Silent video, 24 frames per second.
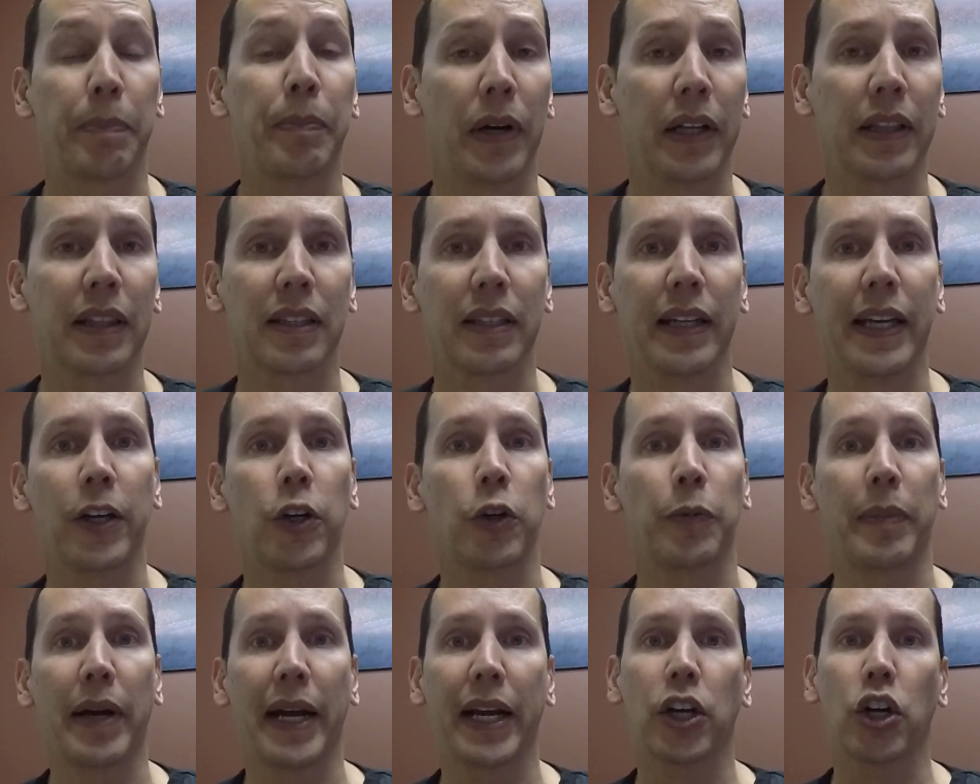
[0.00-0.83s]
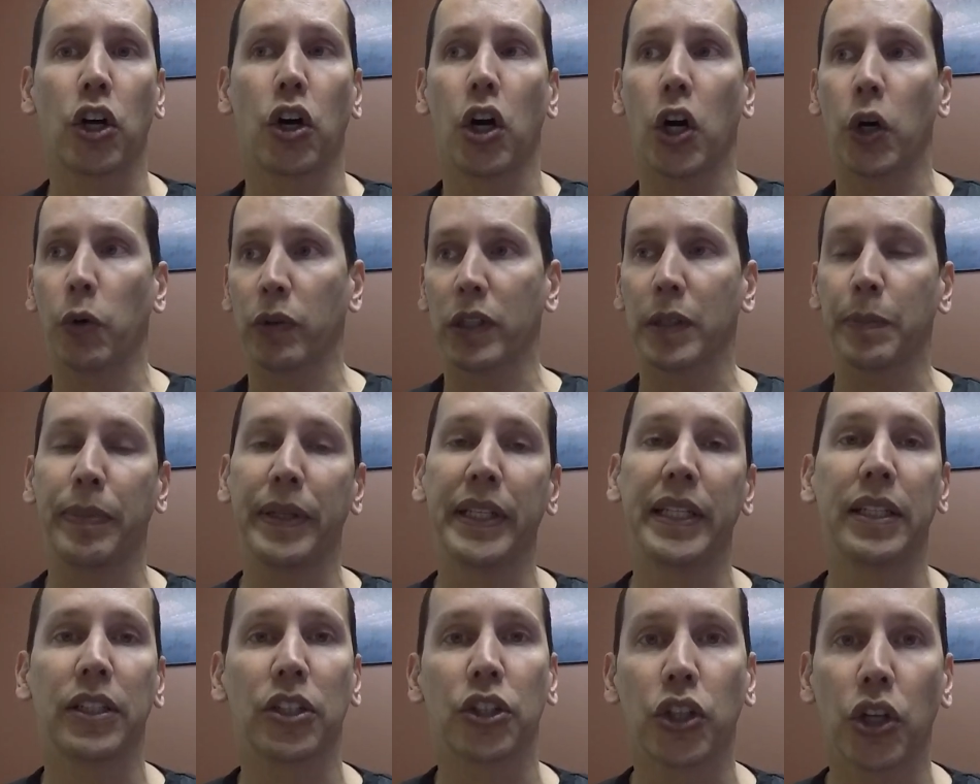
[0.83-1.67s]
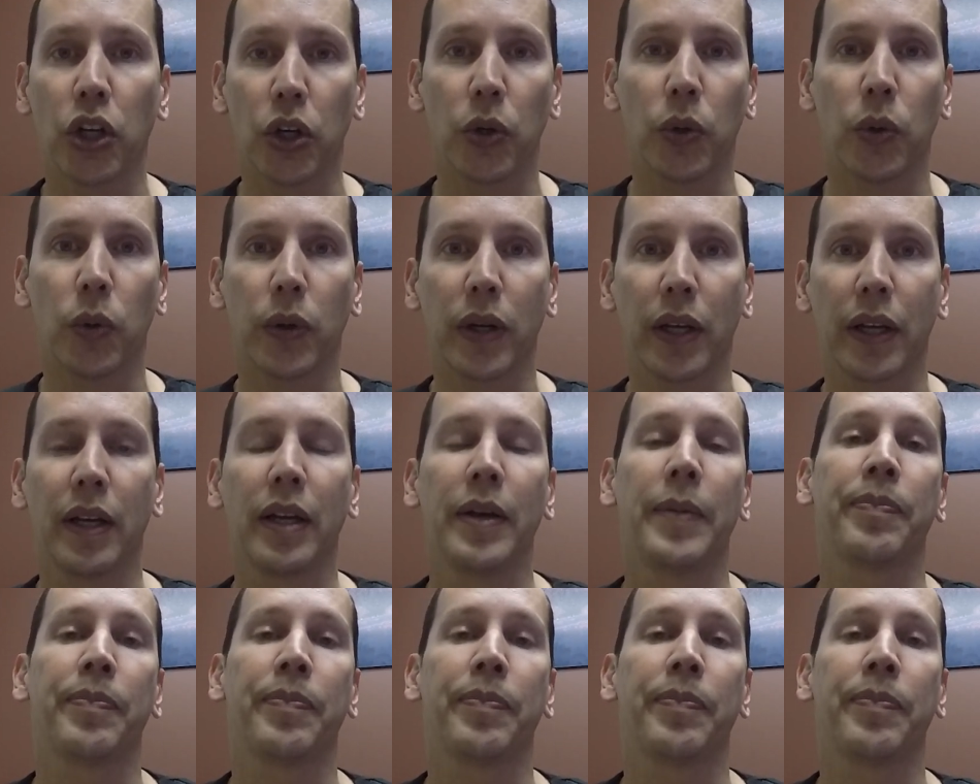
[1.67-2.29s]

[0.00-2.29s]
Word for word: a month later my car was being towed.